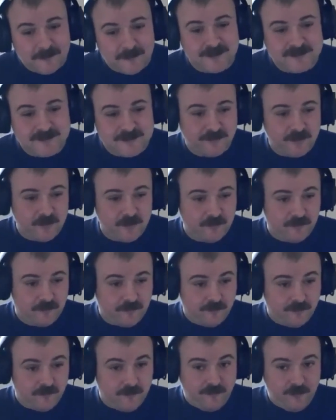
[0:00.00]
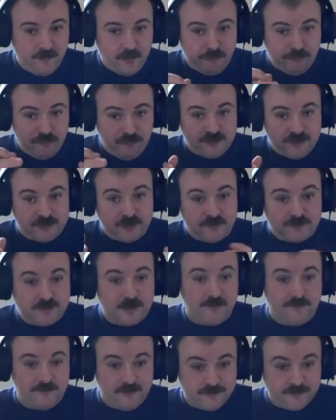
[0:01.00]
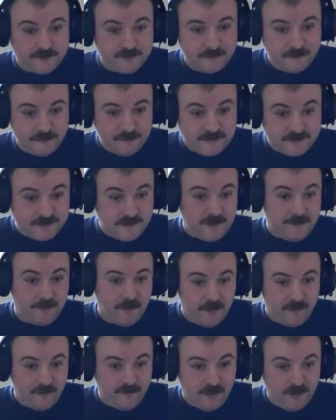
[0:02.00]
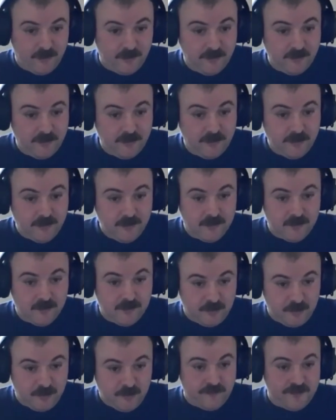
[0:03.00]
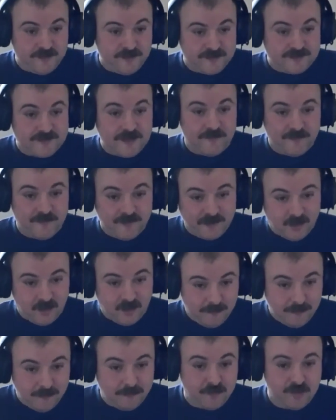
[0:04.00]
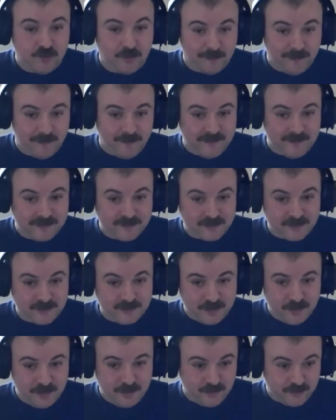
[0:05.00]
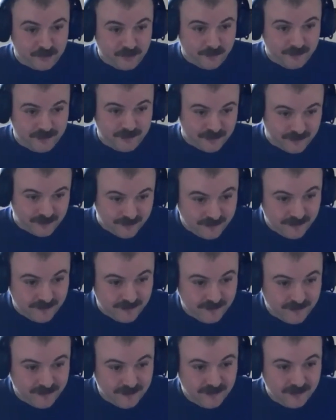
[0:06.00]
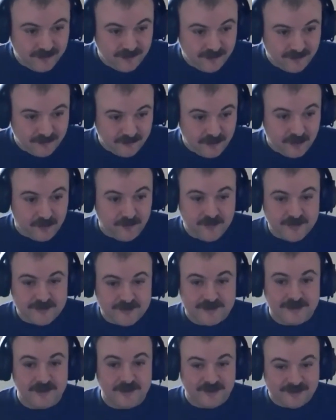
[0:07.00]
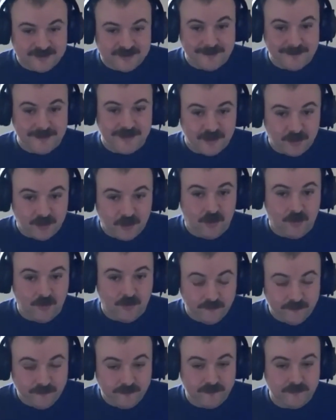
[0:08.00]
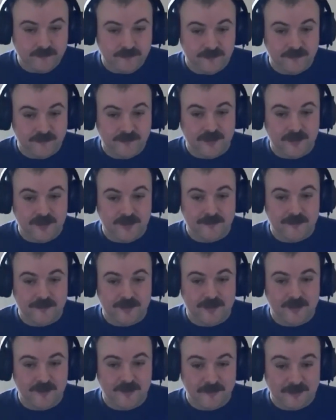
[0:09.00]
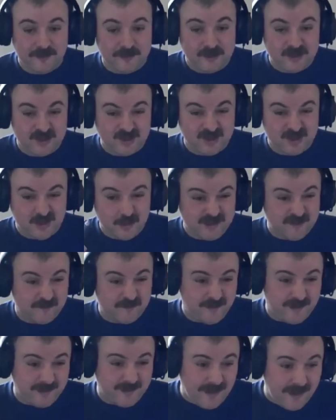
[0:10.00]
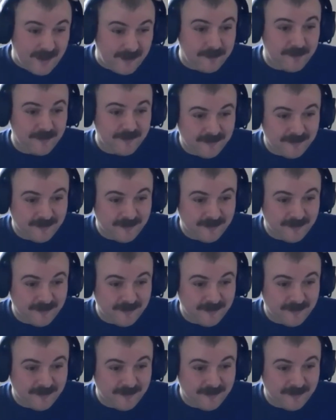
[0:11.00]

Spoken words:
Because if you breach those covenants, it's game over. Universities have income, predominantly that's student tuition. The university likes to make a lot of the tuition fee cap.